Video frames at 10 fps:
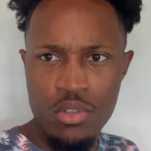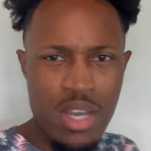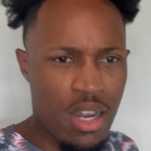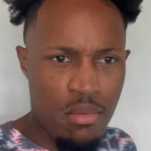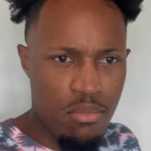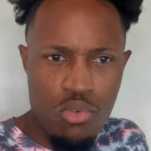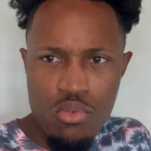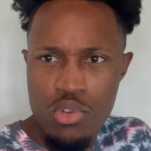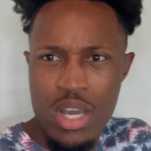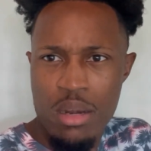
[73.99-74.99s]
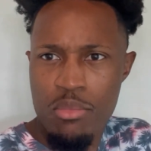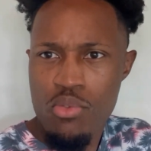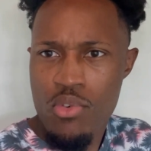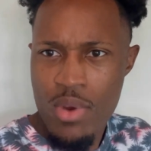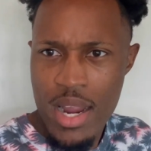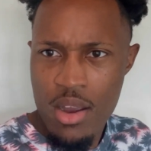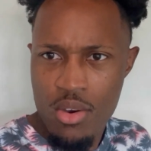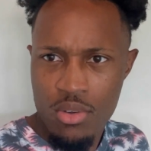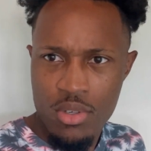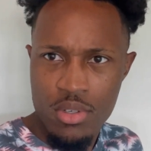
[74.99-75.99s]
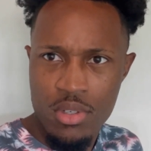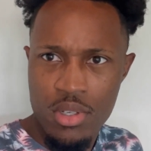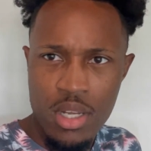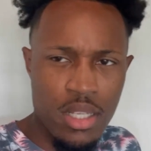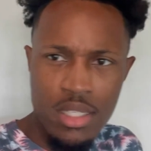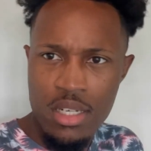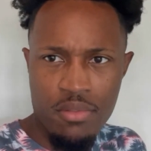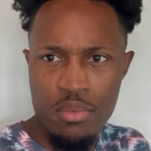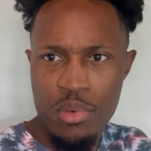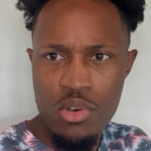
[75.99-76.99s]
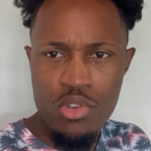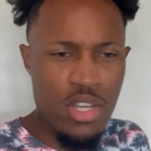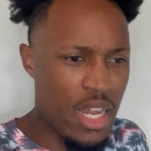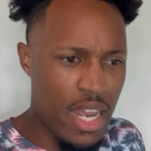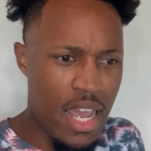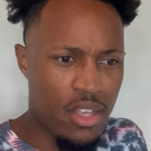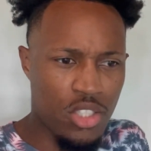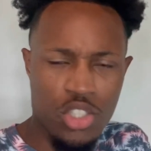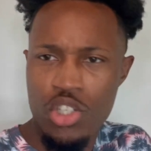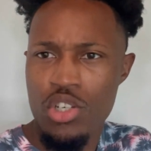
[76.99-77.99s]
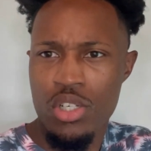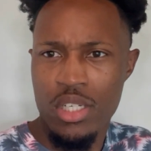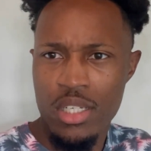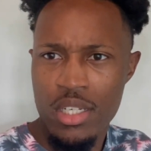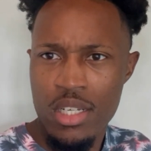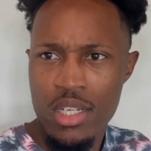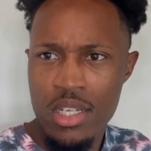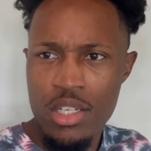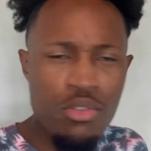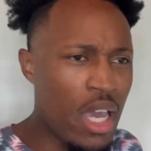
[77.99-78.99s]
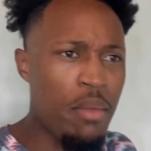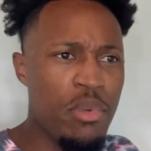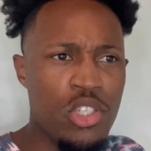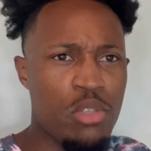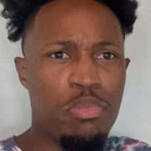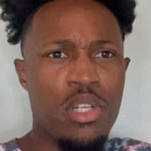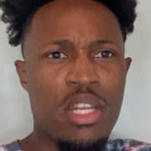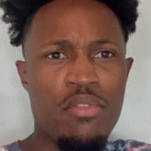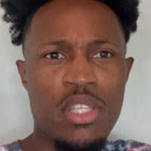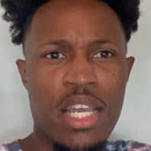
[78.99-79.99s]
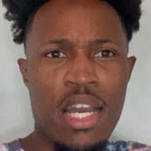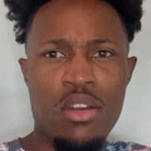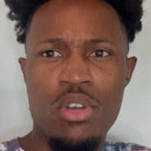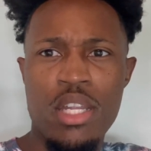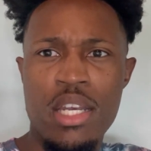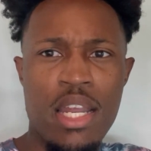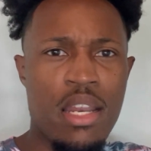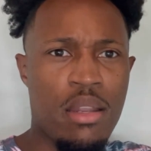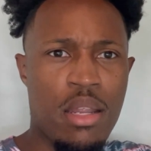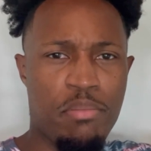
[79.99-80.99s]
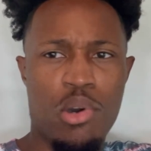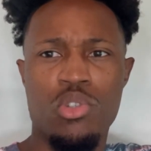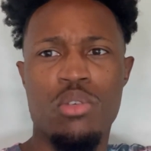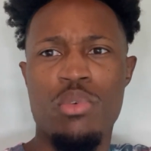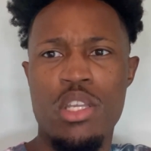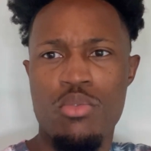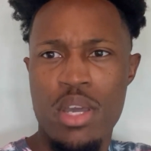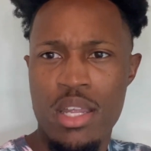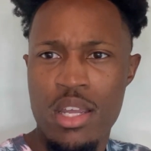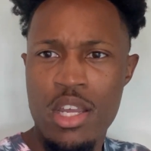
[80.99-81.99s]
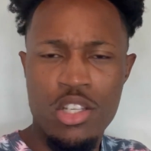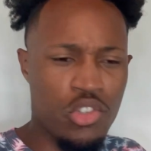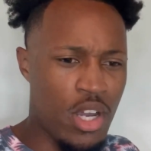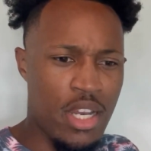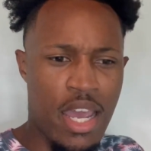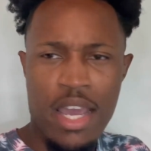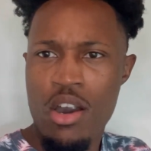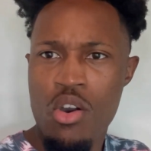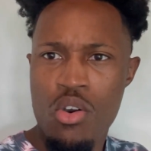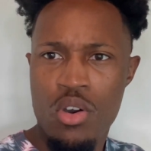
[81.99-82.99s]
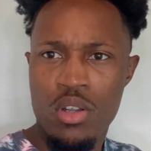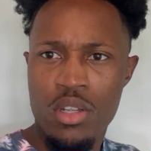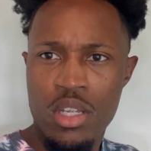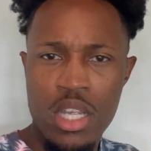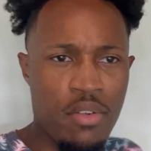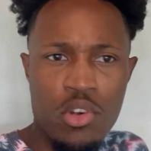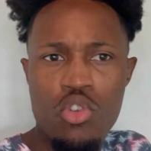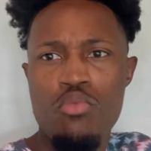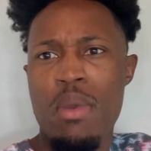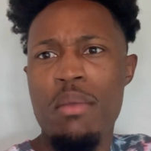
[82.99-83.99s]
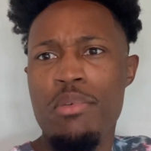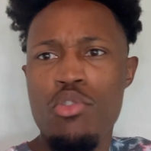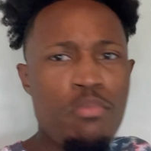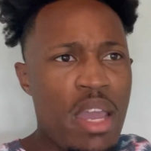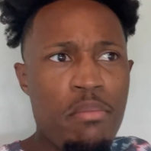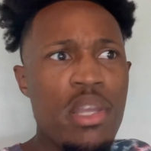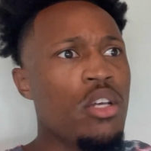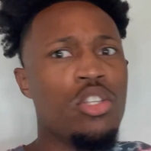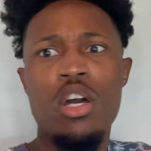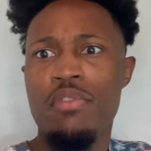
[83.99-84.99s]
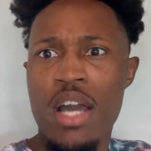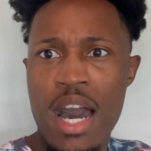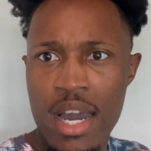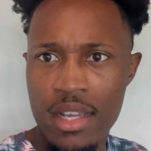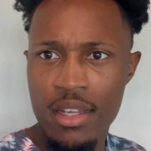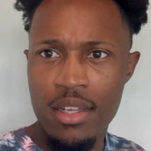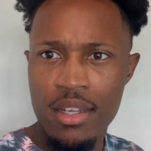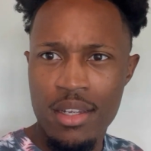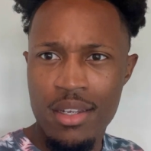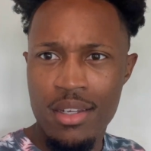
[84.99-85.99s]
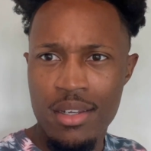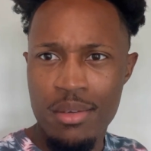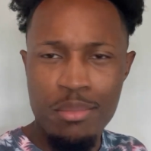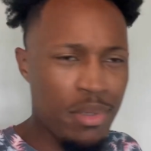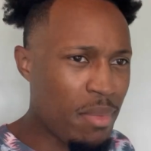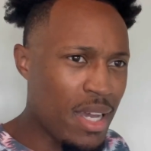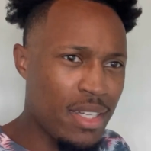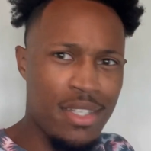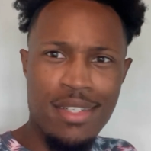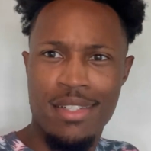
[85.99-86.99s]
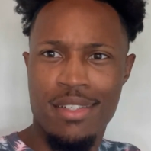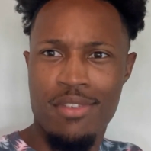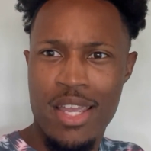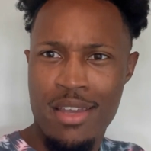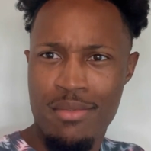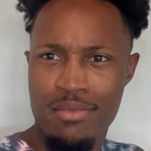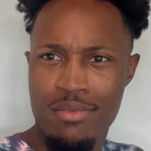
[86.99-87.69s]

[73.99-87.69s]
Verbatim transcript: You gotta move. You gotta move around a little different, bro. You gotta have security. You can't be just putting everything out on the internet and, and posting where you at, trying to act hard, even though you may you may be a tough guy. But my goodness, fam.